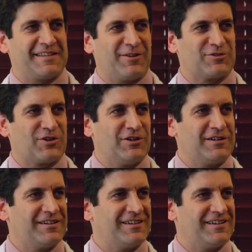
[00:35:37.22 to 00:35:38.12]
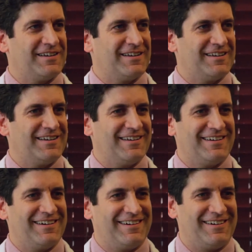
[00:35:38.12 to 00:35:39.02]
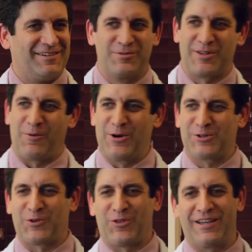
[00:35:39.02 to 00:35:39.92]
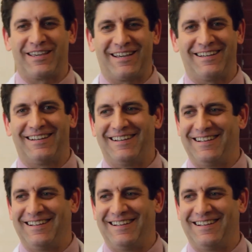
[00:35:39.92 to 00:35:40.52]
sounds good? Was that wishful thinking?